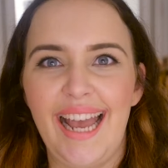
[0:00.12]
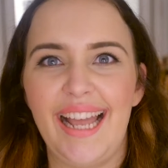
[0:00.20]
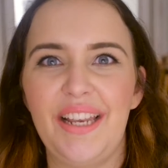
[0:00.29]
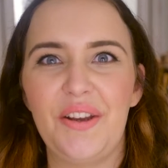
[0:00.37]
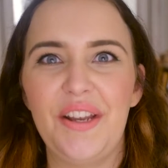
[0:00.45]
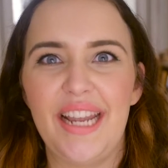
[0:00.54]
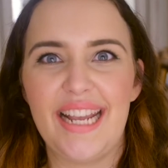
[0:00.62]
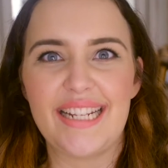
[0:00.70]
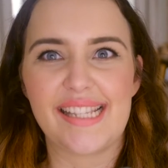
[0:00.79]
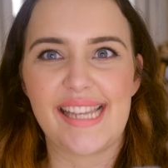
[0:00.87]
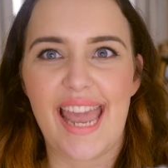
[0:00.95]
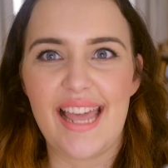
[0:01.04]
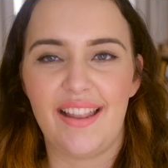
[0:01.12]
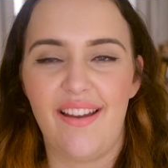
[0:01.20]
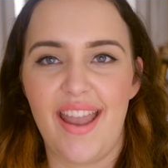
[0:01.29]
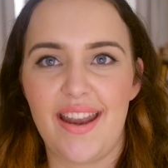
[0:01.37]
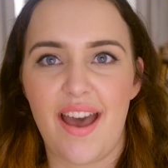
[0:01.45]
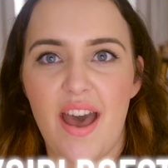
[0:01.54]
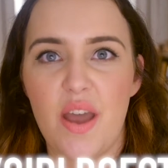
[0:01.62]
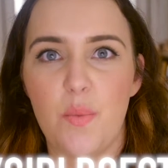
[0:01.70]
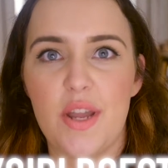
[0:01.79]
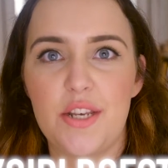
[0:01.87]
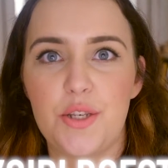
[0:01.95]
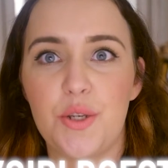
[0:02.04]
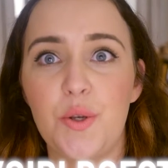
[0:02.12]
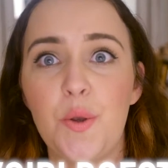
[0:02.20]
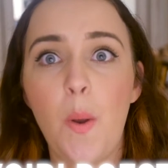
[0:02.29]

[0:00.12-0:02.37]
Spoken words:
Hello, it's Kayla, and I went to